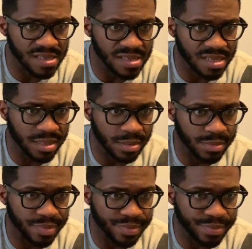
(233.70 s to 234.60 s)
hours, but
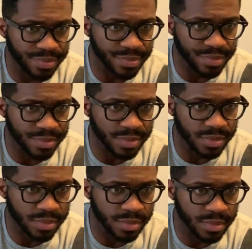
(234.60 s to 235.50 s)
she couldn't since it
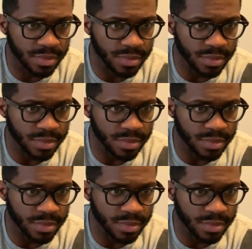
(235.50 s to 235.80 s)
was too dark